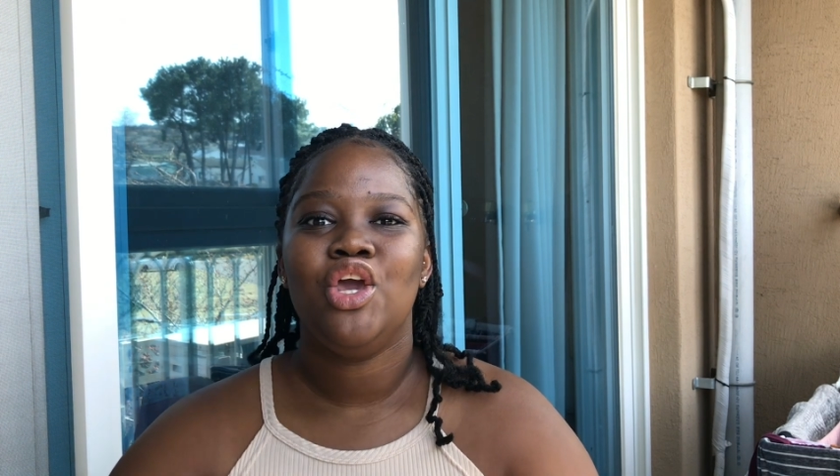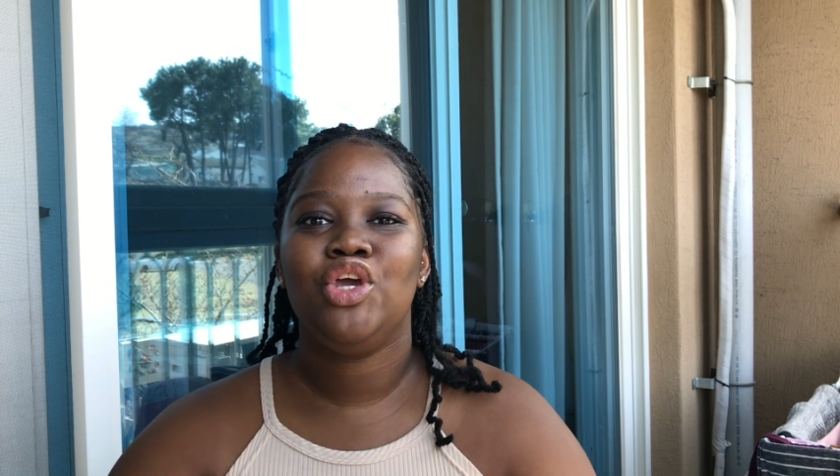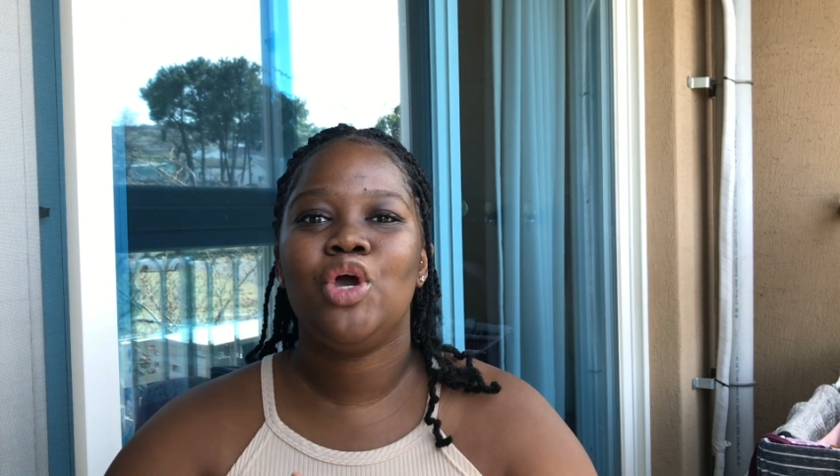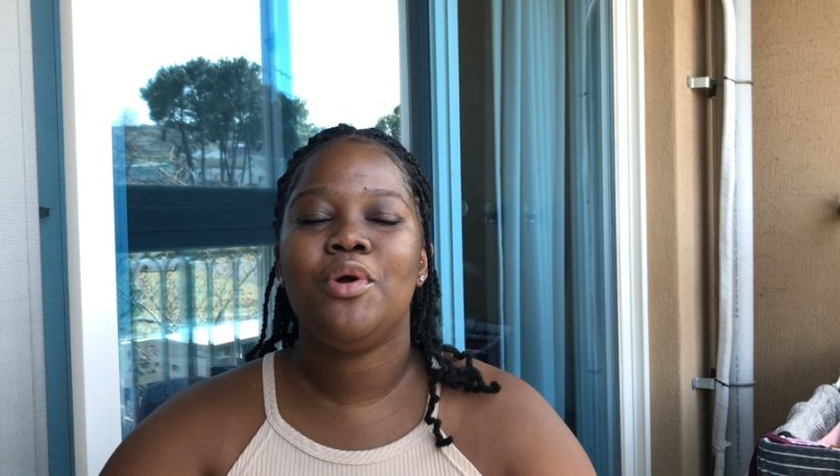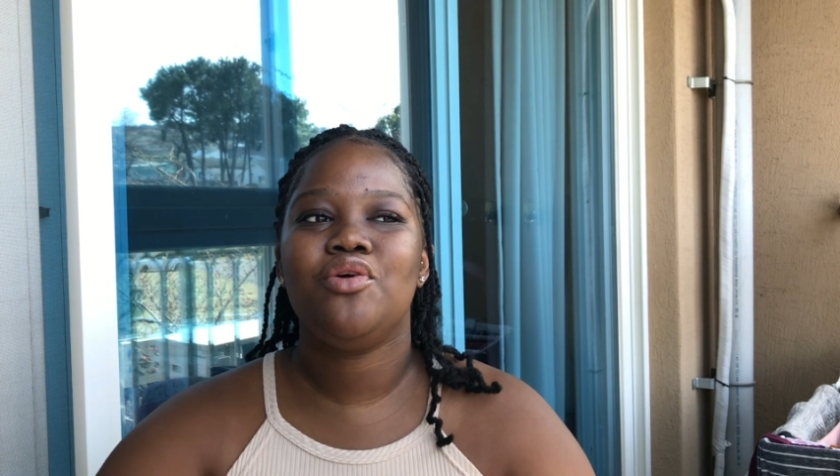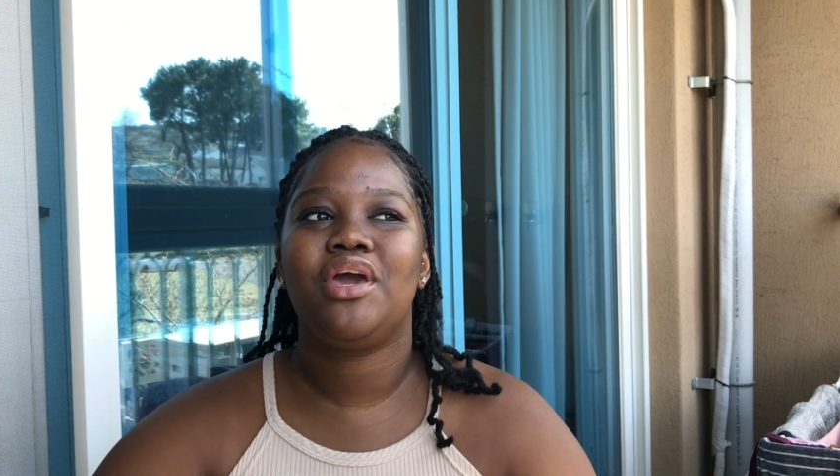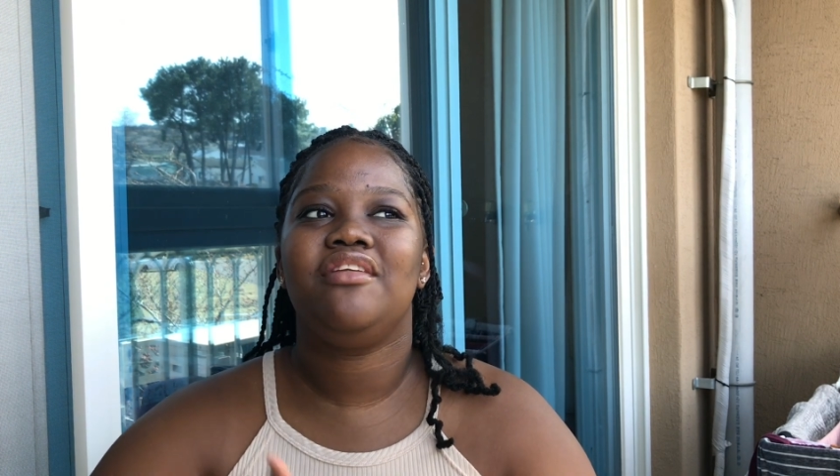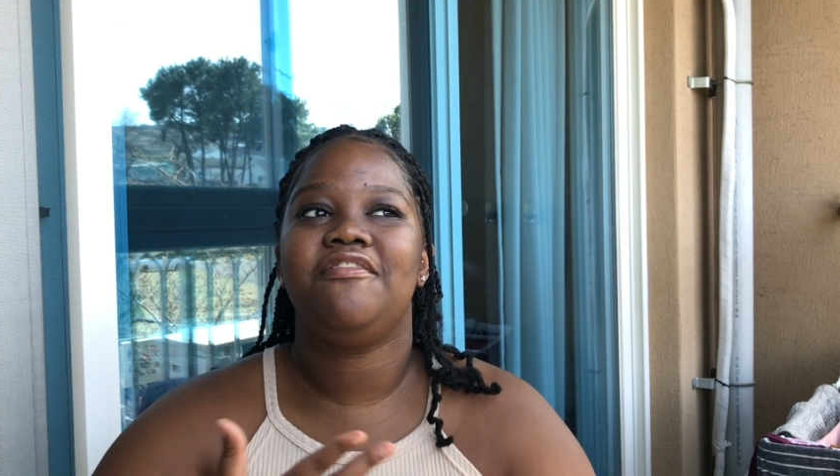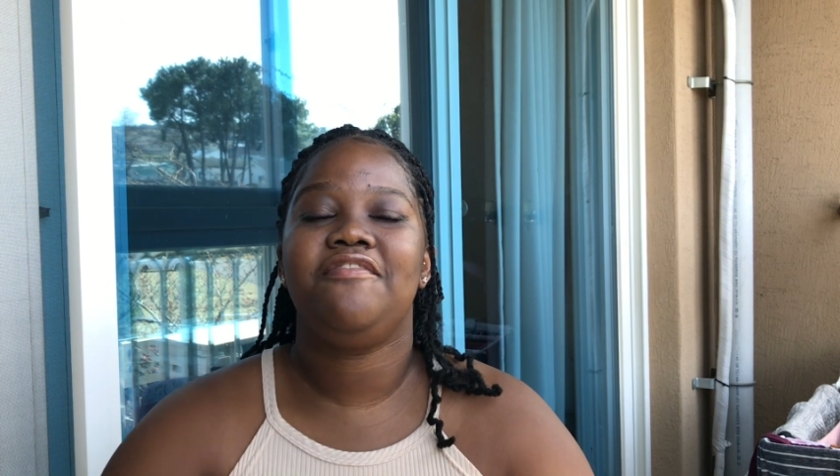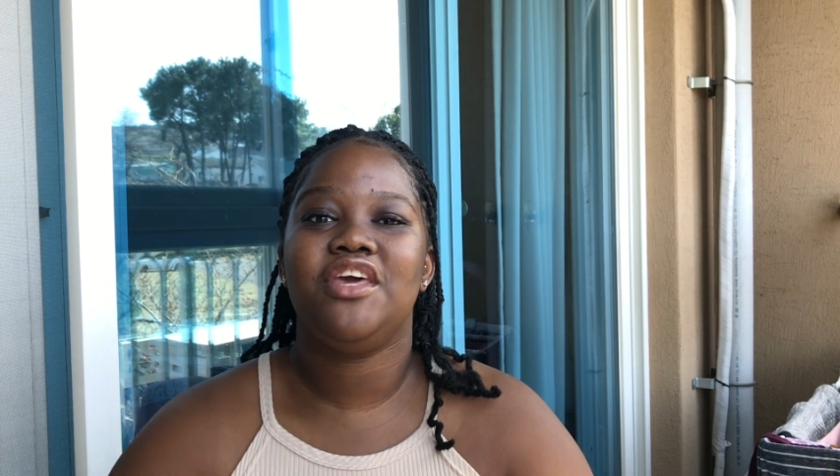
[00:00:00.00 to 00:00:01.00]
You know when you
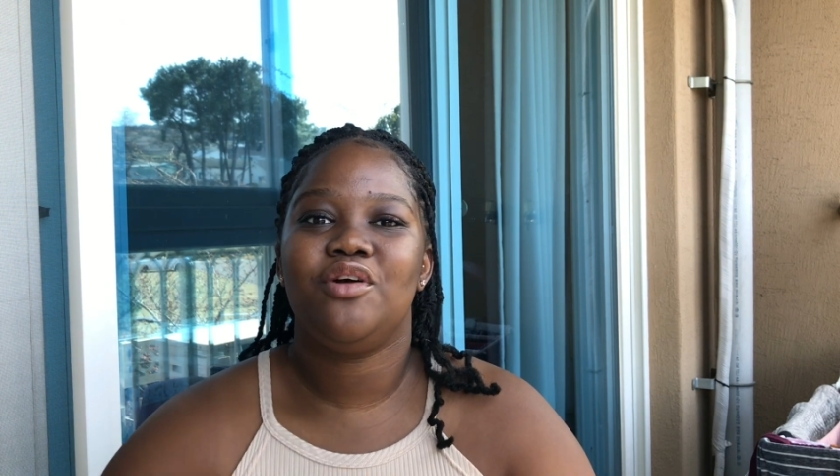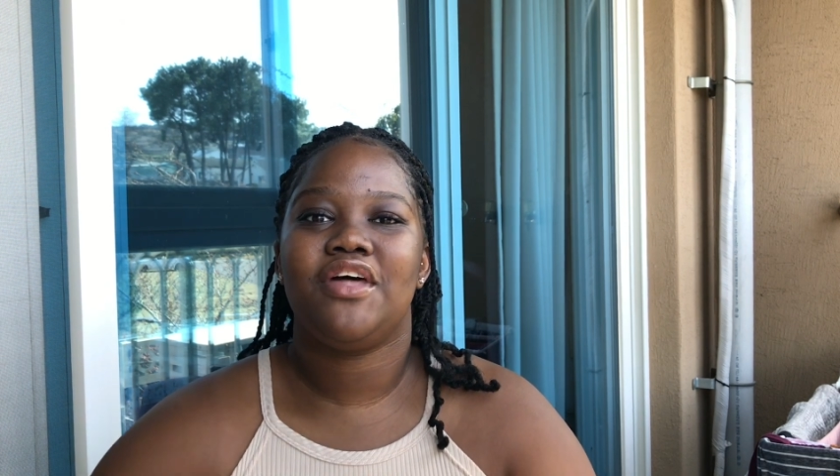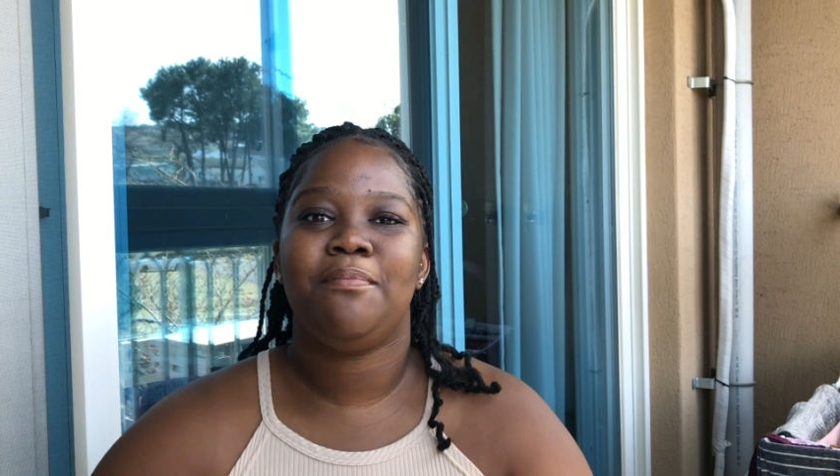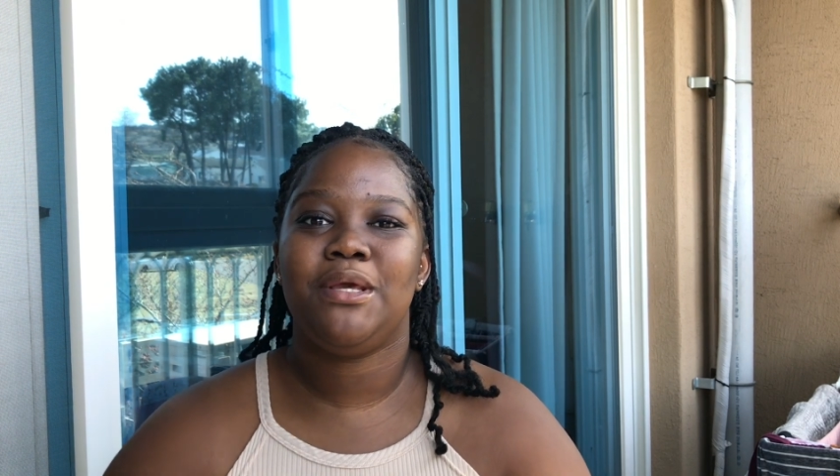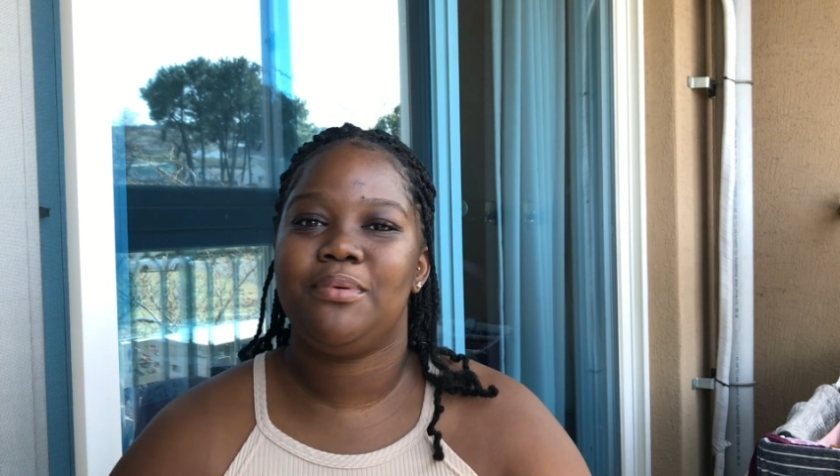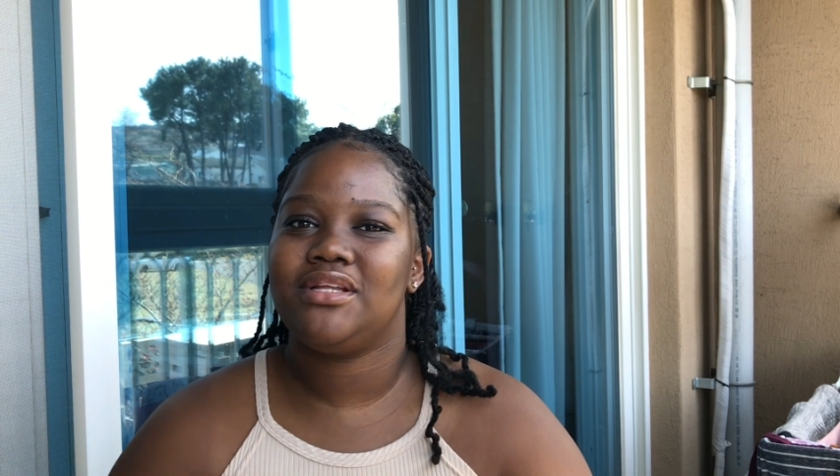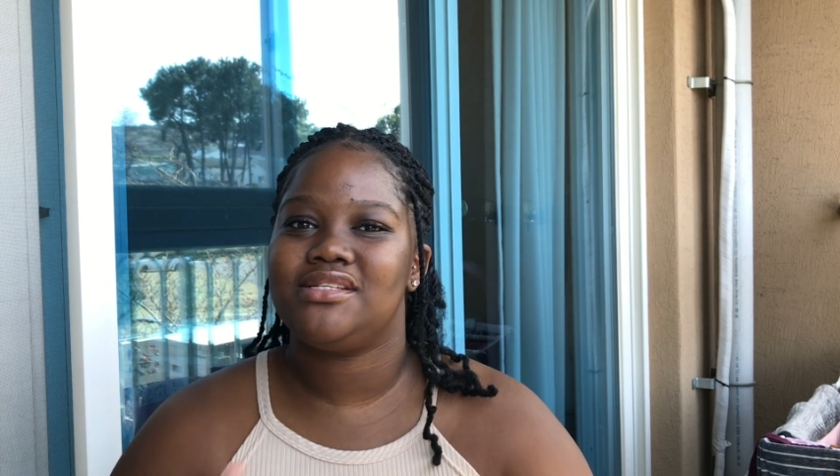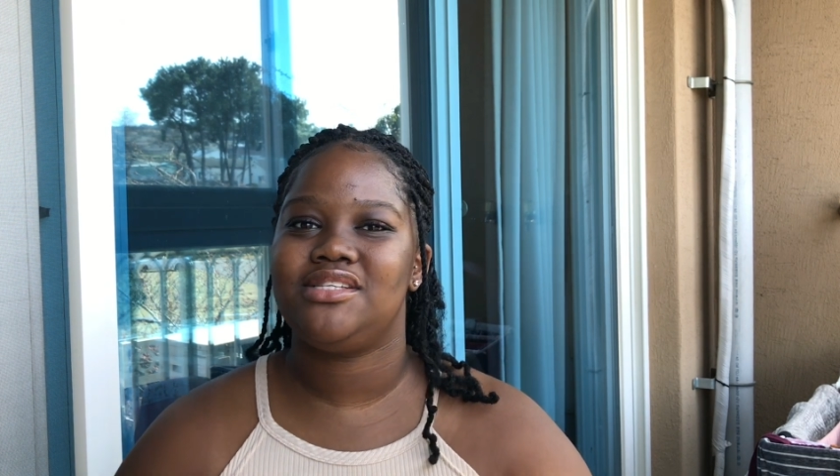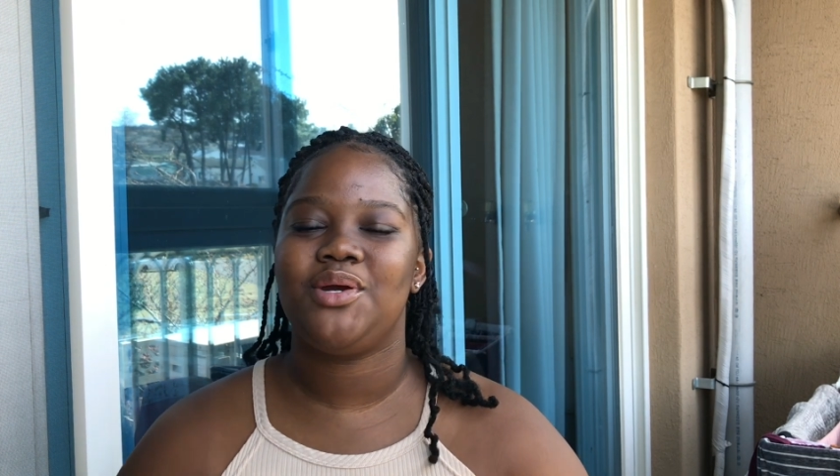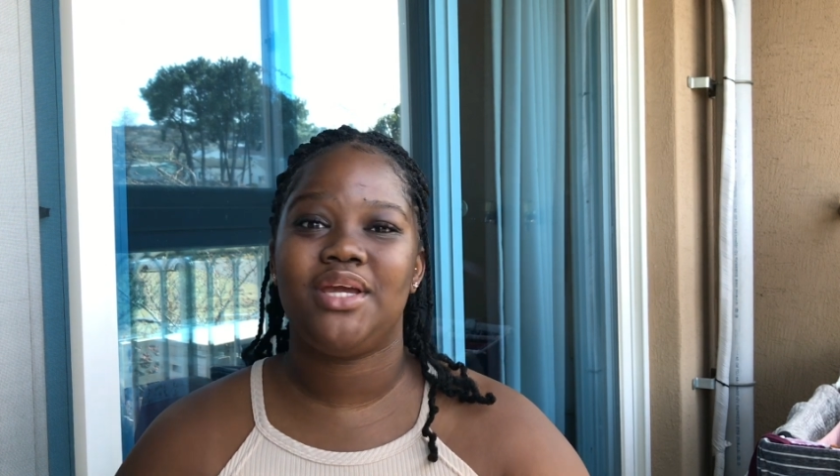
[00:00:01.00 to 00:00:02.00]
can feel that people are
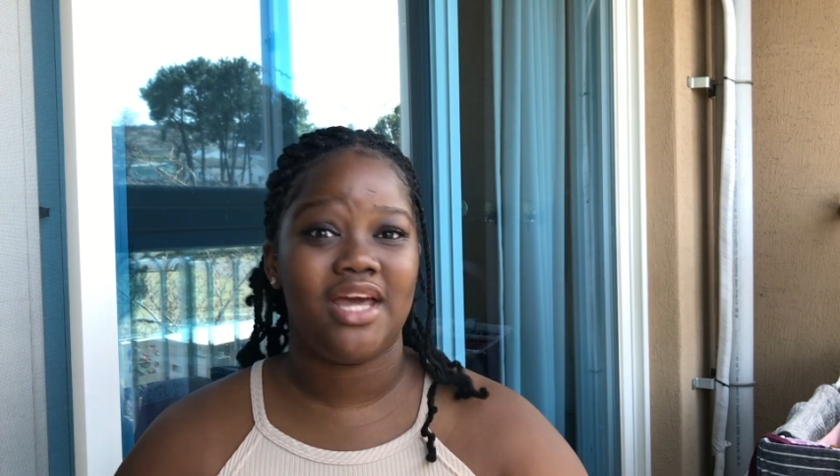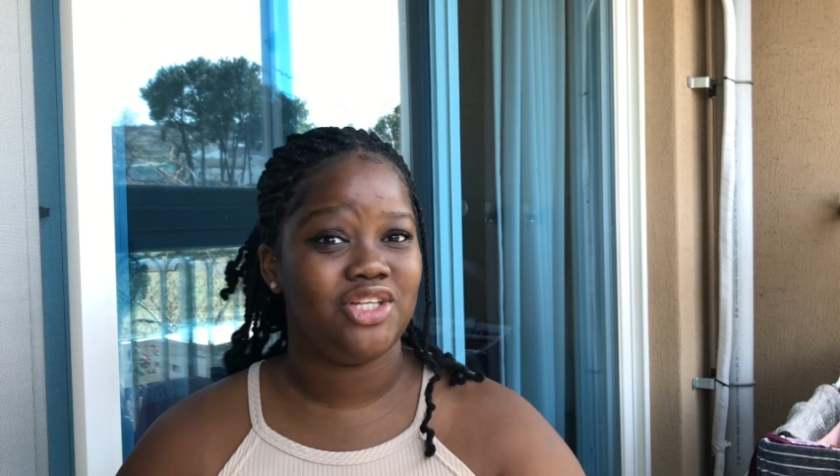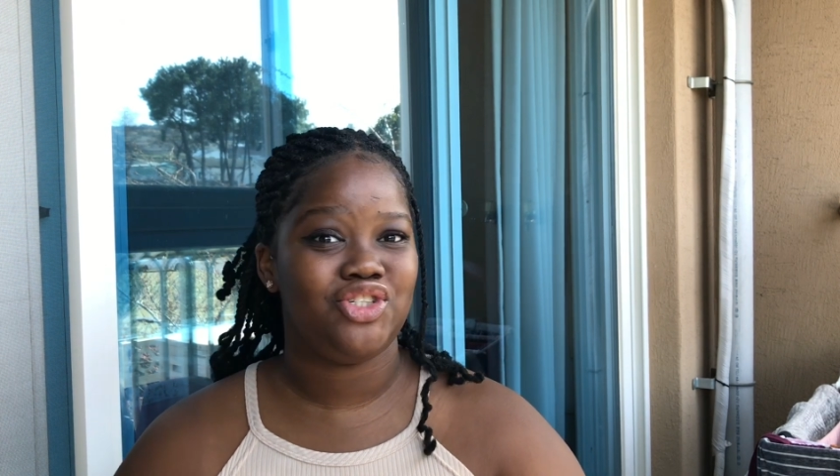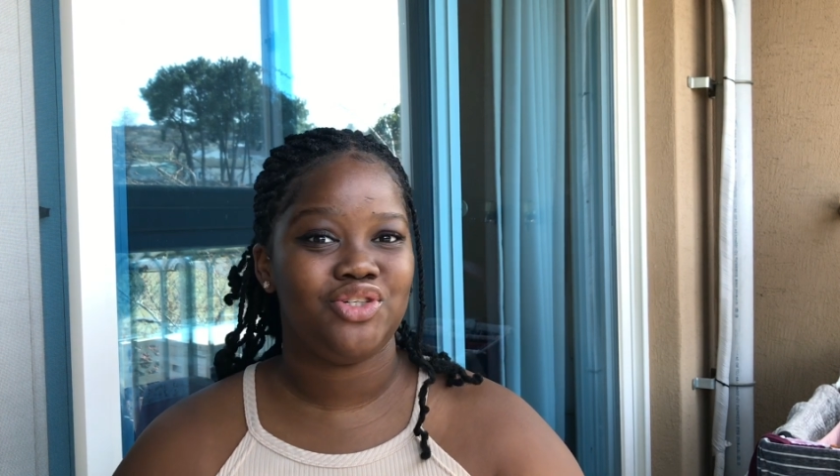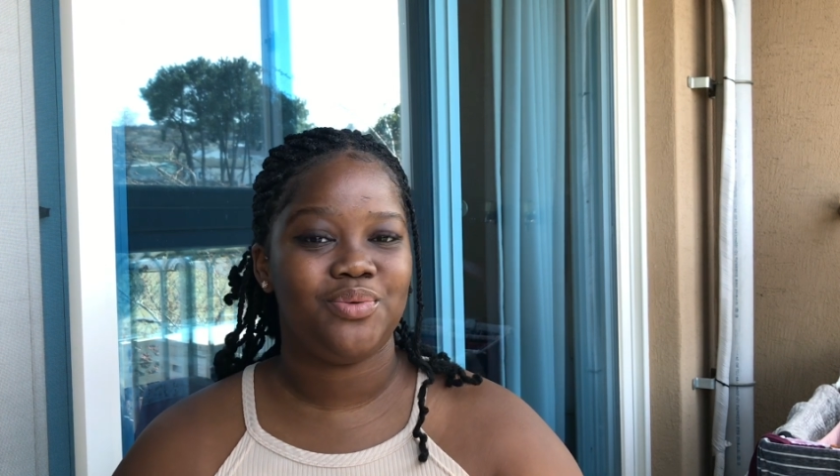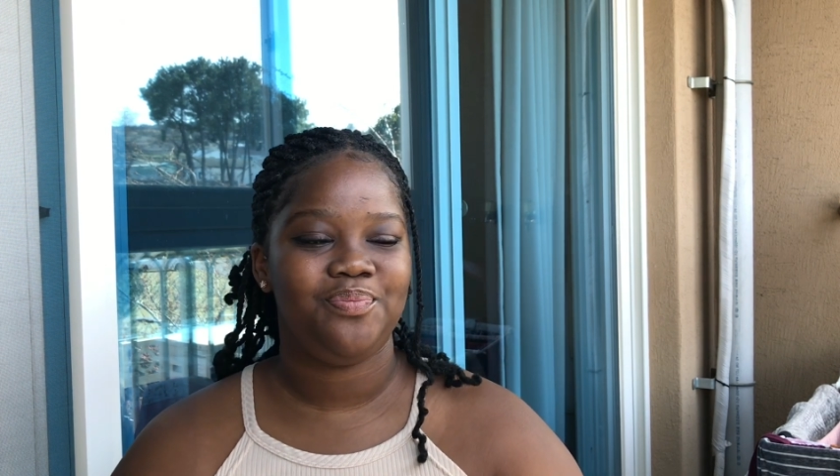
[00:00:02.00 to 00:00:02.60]
staring at you?